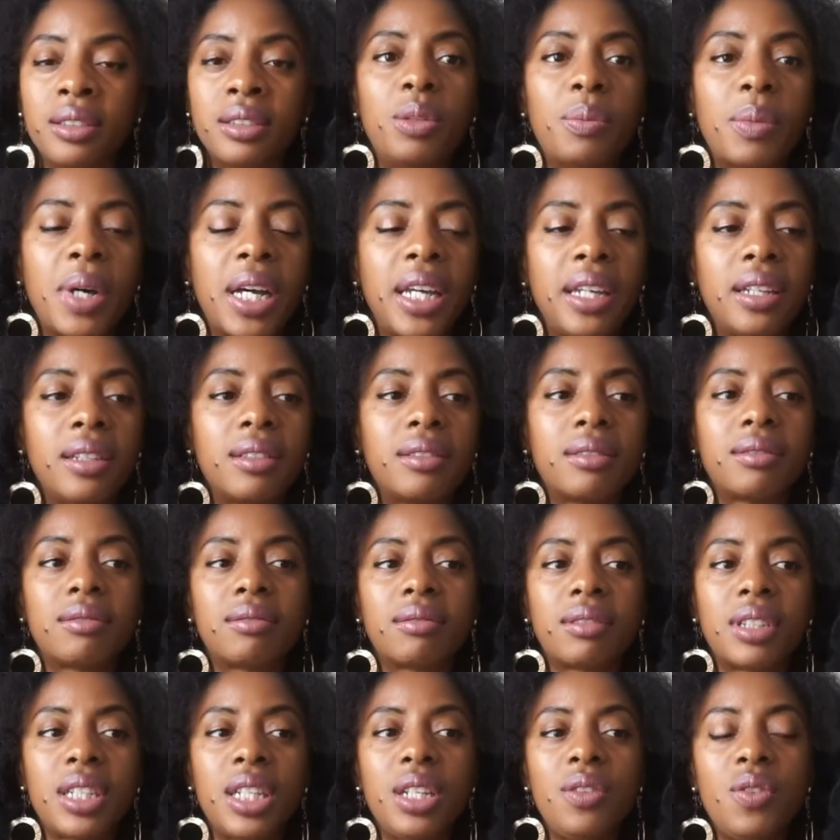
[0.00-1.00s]
You might
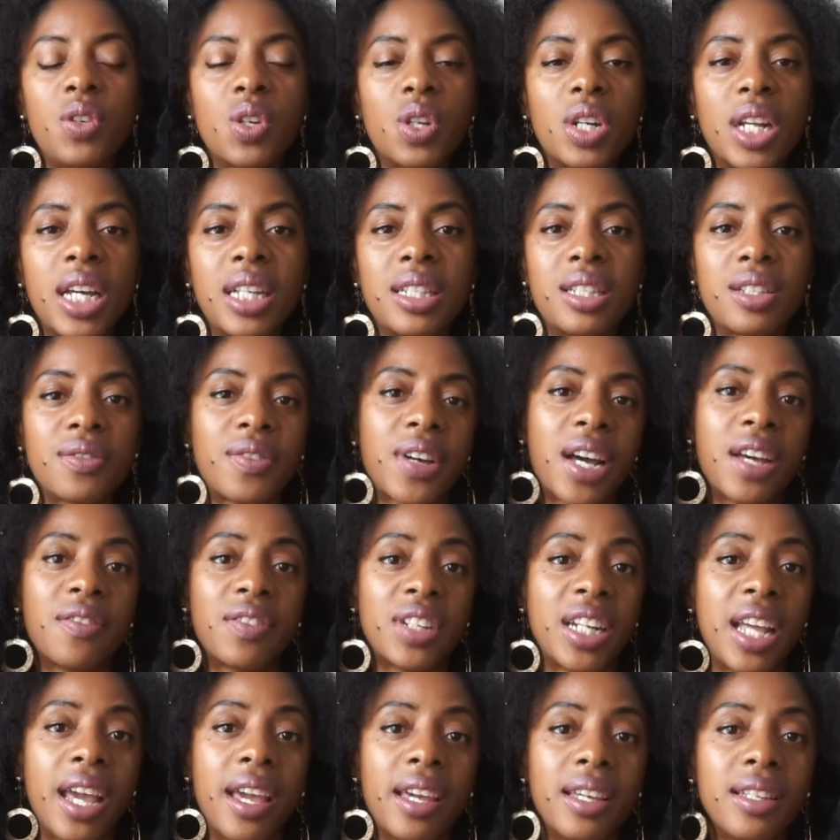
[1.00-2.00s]
leave your 9-to-5
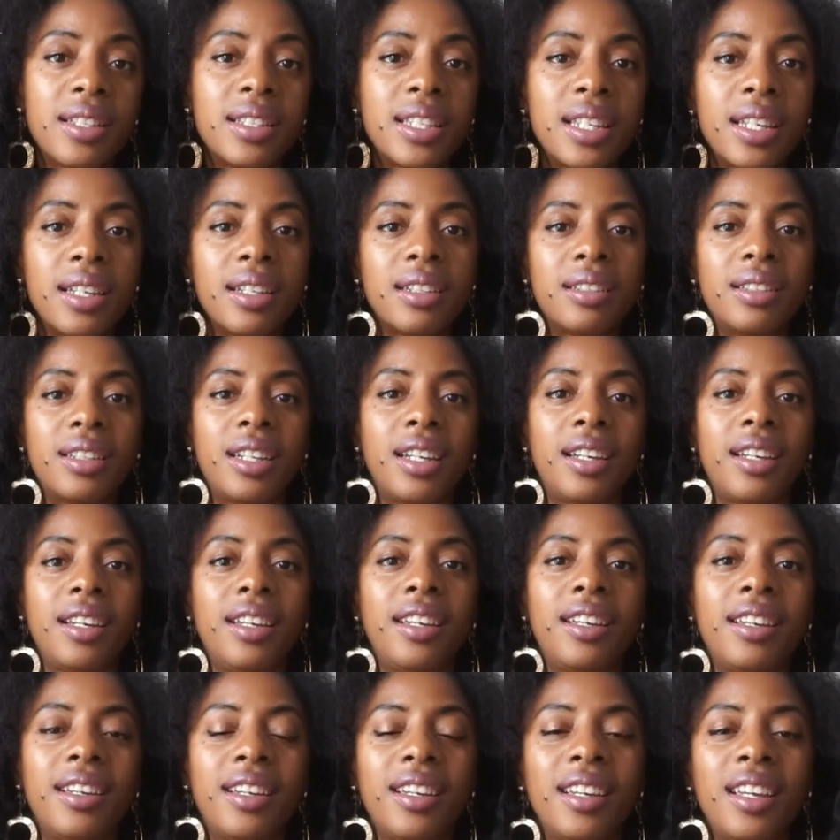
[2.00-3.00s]
and hate
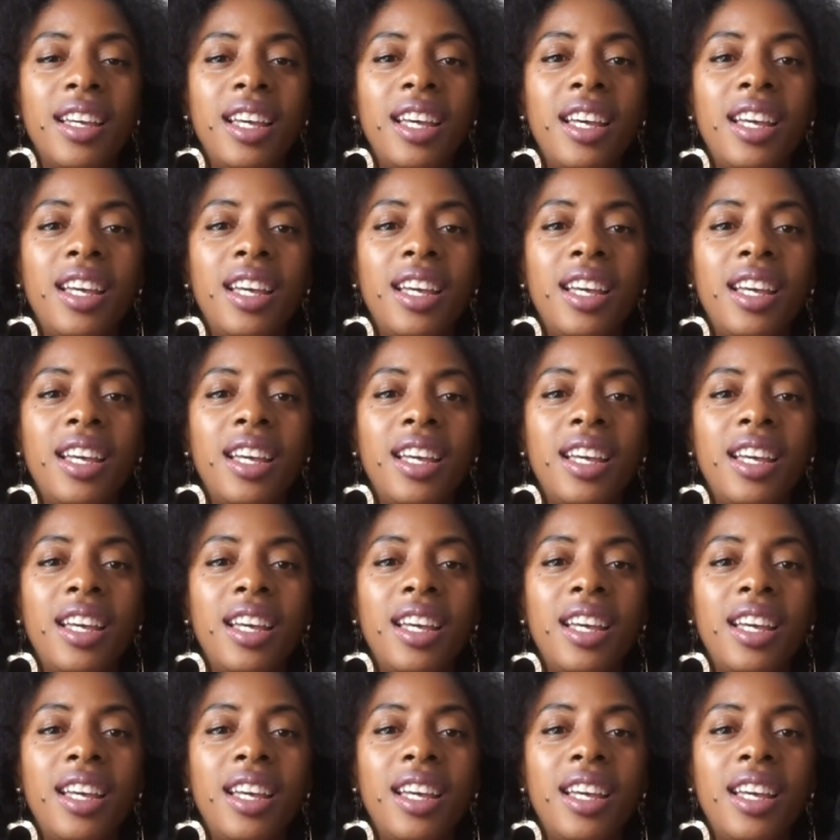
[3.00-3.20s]
it.